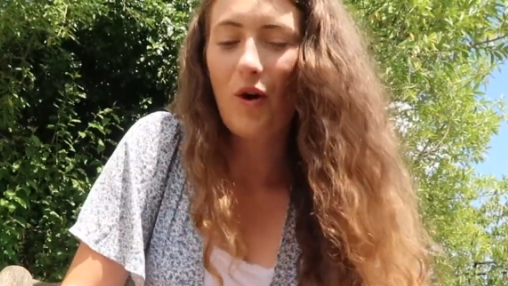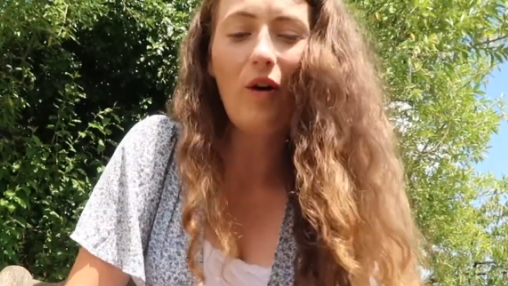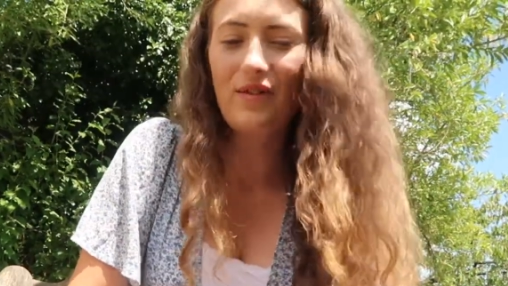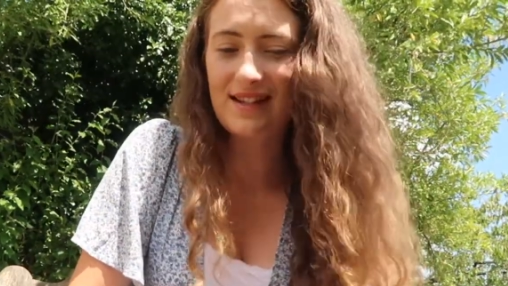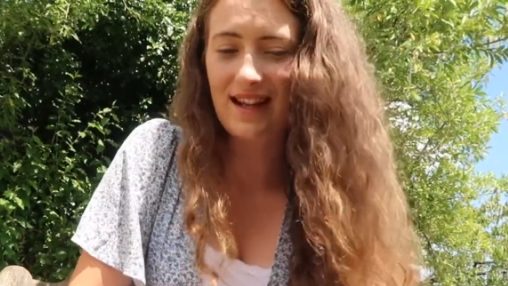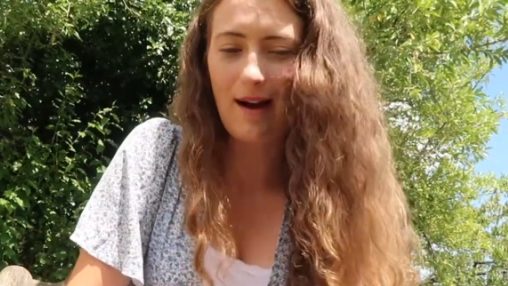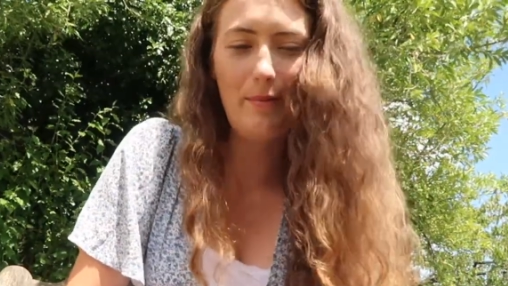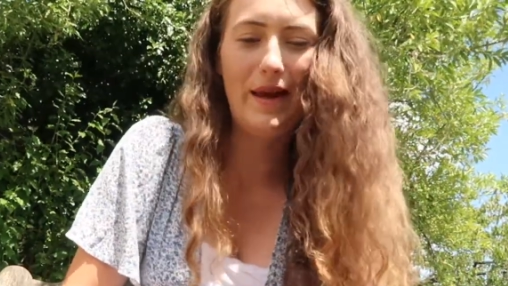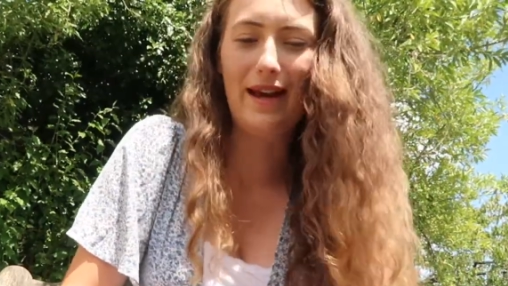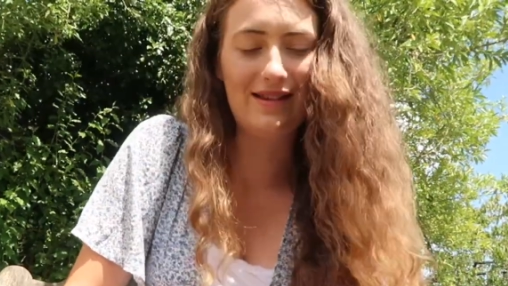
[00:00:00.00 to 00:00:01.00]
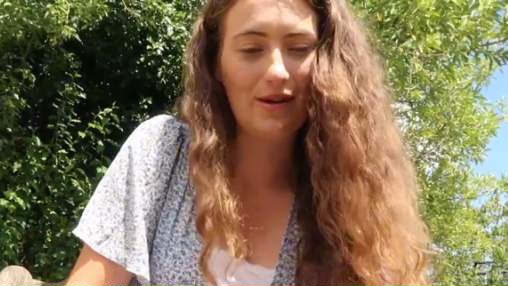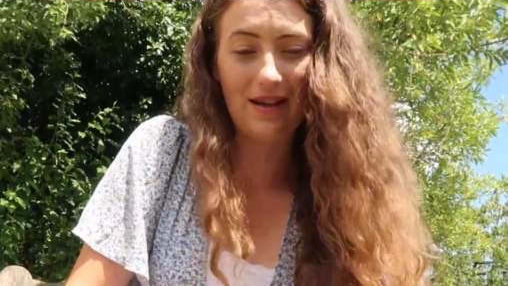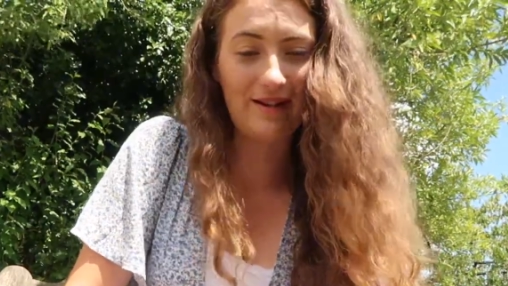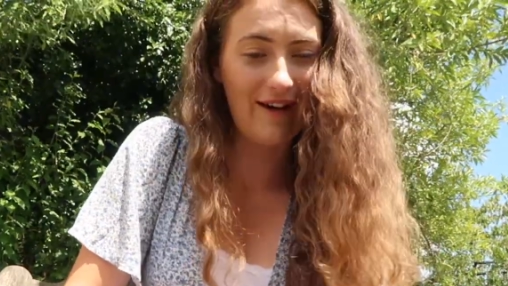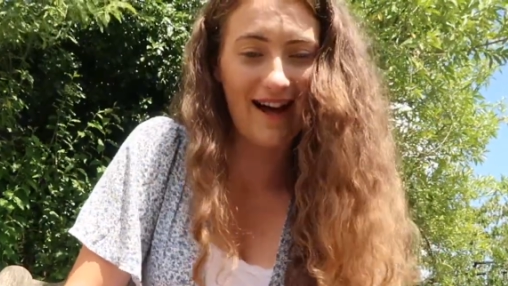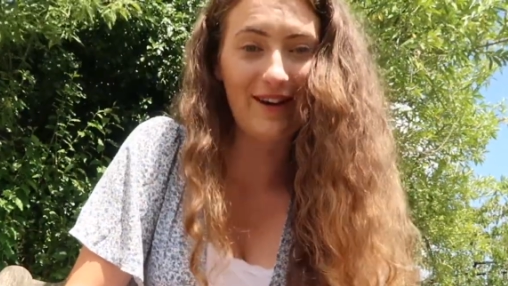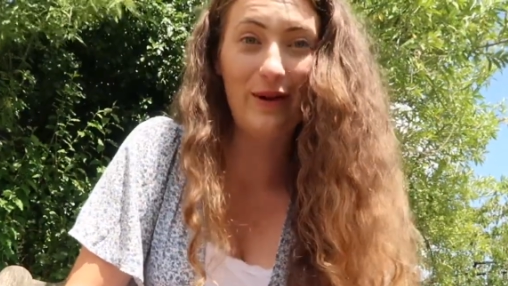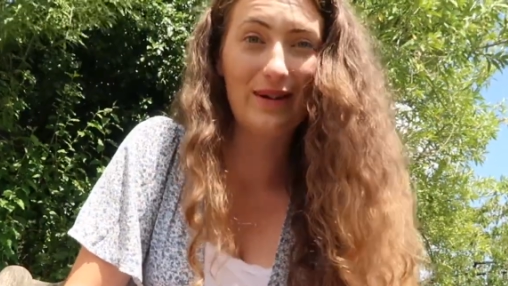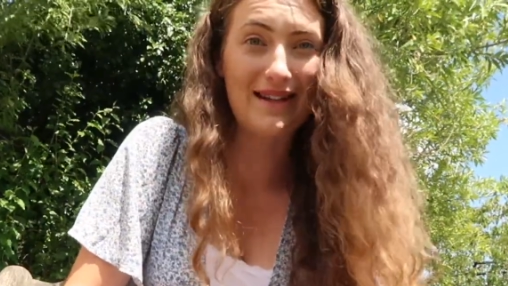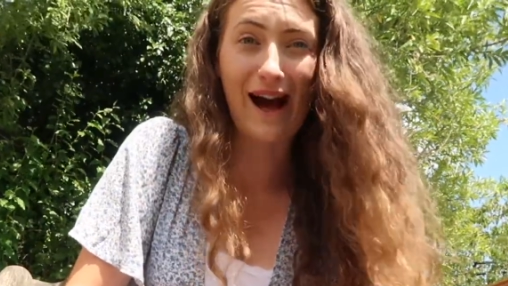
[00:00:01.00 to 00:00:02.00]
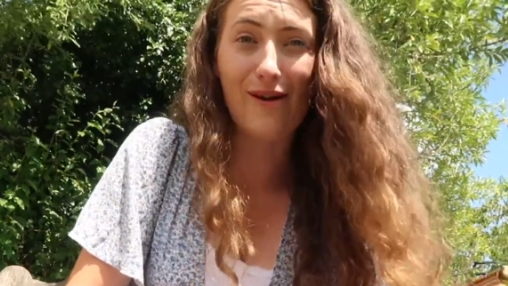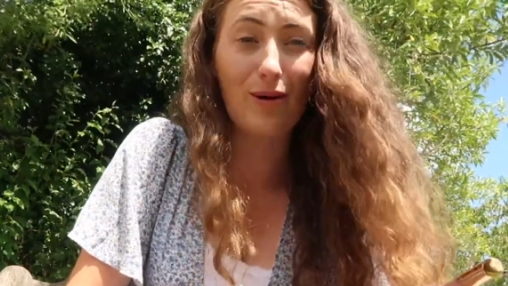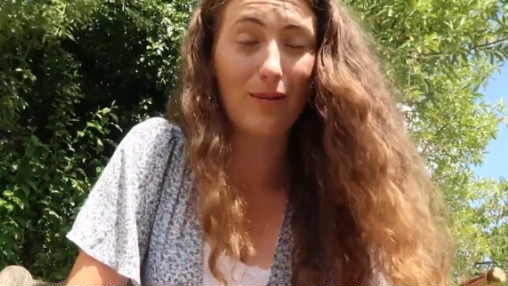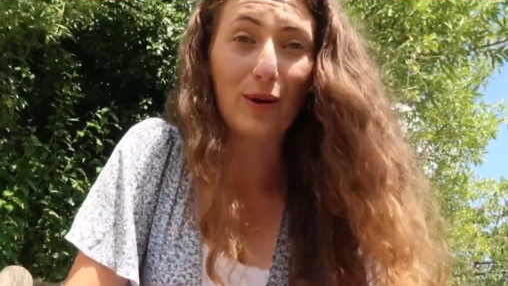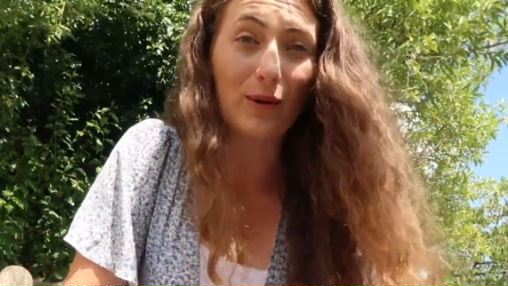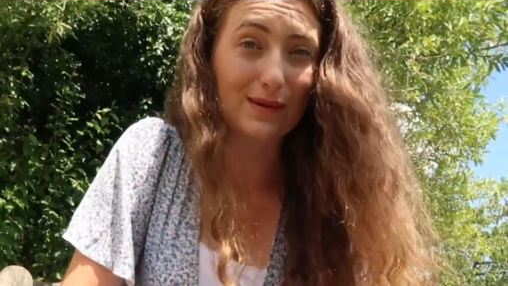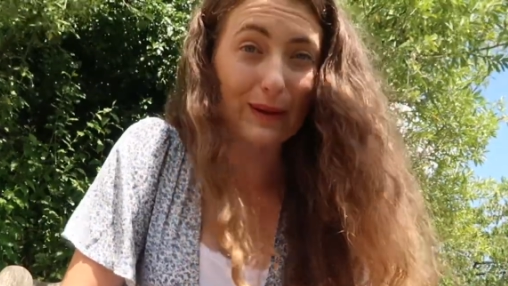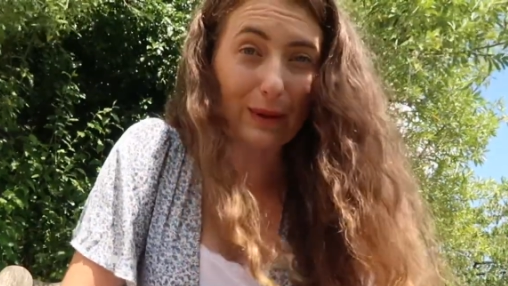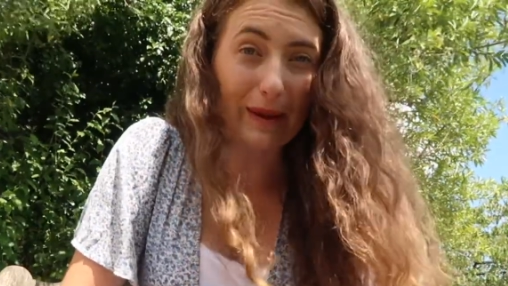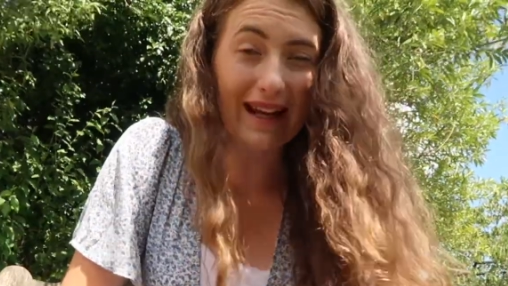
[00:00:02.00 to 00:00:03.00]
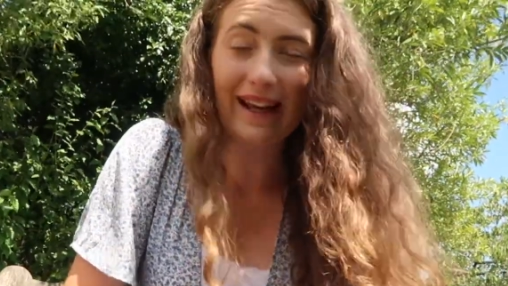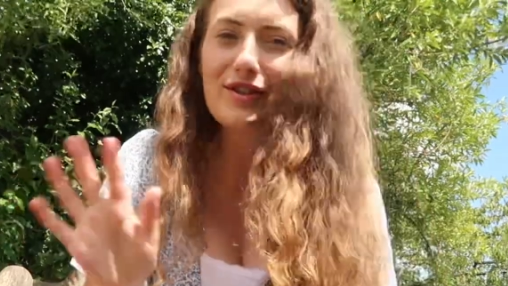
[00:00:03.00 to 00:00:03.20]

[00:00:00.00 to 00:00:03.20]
Obviously a big Zoella fan, always have, probably always will be.